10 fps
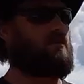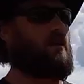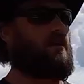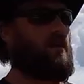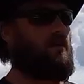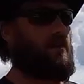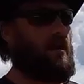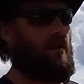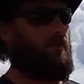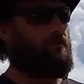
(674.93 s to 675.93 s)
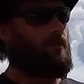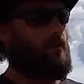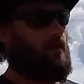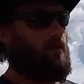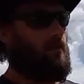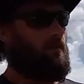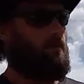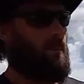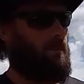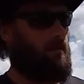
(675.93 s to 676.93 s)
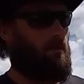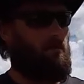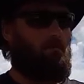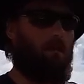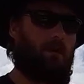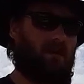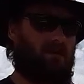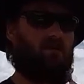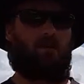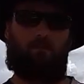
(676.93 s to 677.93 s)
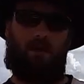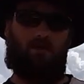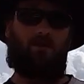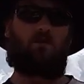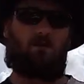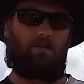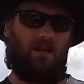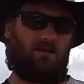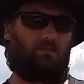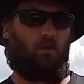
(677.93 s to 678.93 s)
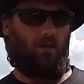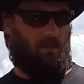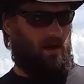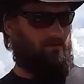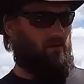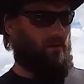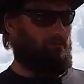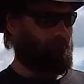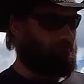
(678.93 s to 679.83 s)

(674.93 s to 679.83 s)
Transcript: straightened out now. But we got 200 pounds of pork back from him.